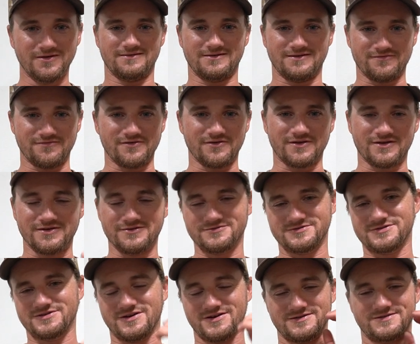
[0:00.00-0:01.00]
different kill
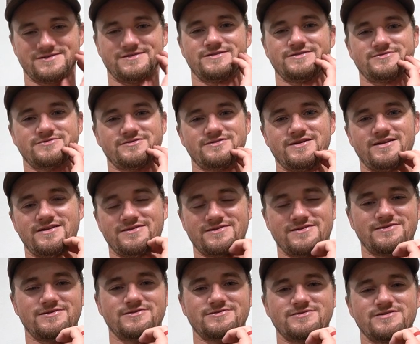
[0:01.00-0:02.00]
shots in this one that I
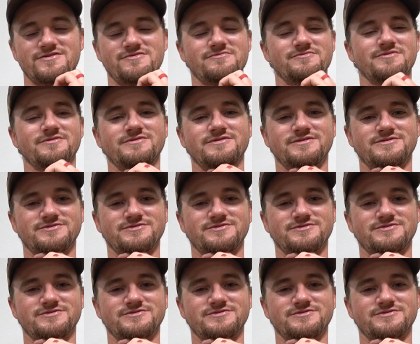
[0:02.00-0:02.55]
think that y'all will really